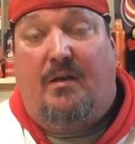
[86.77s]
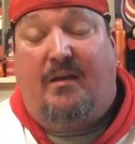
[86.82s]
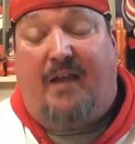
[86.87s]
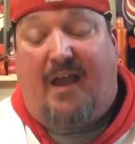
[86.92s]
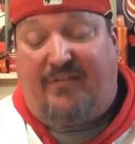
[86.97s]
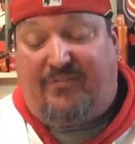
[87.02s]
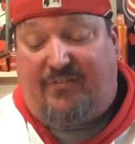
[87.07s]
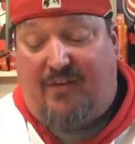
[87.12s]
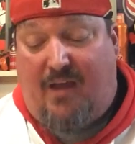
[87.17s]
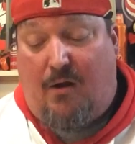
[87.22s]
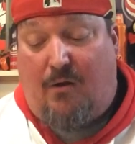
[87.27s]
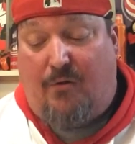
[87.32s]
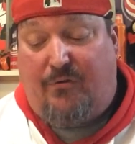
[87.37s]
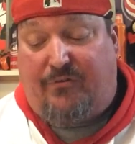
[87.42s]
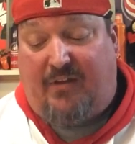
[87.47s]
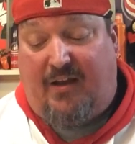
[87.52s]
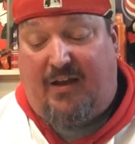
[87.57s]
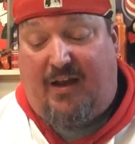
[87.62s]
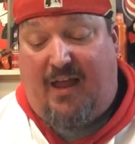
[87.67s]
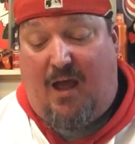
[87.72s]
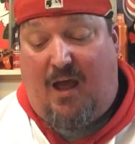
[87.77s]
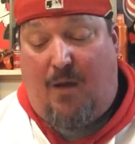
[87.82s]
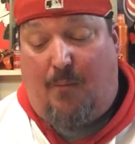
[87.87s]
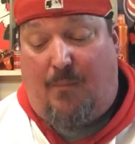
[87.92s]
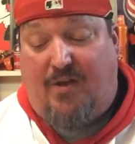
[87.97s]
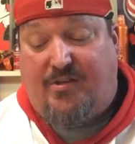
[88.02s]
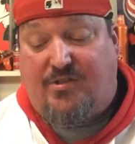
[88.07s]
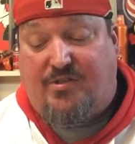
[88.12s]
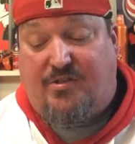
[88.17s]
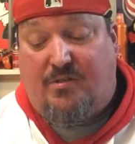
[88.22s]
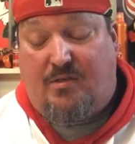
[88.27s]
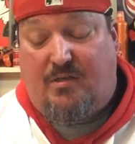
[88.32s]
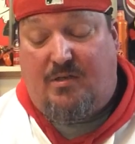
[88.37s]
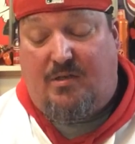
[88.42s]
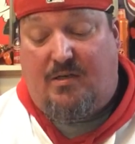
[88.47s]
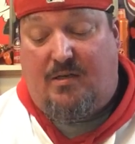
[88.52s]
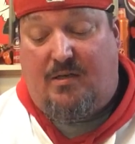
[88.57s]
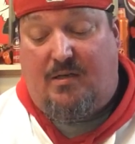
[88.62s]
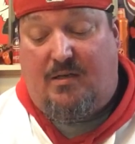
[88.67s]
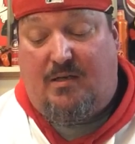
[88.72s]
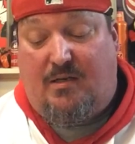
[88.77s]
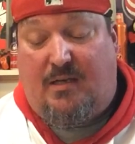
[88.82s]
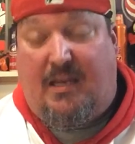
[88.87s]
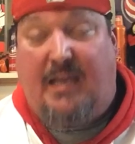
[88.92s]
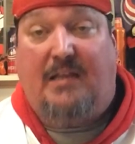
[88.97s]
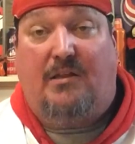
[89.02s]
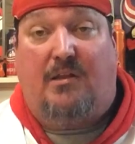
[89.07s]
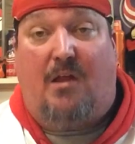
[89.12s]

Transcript: Castellanos and how much he